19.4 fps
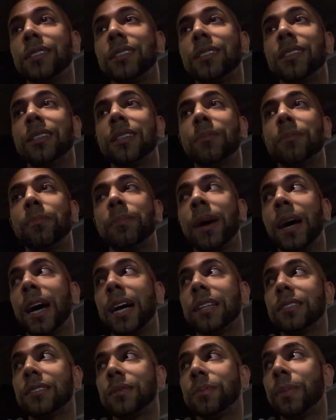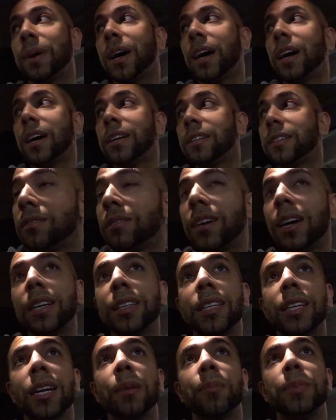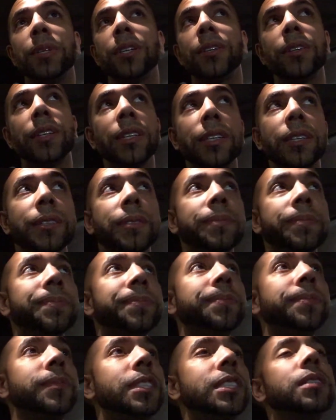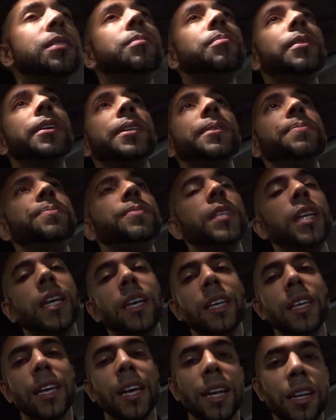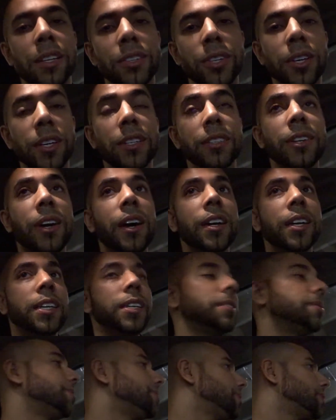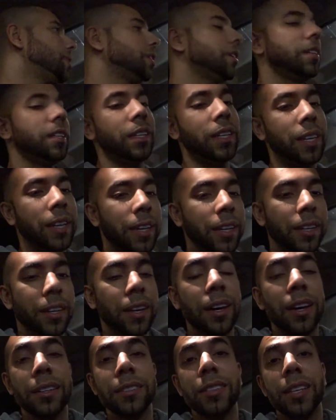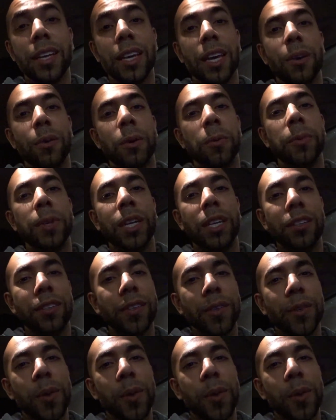it's in a bad spot. Well, I think I'll be okay. But yeah, let's go to Target and take care of what we need to.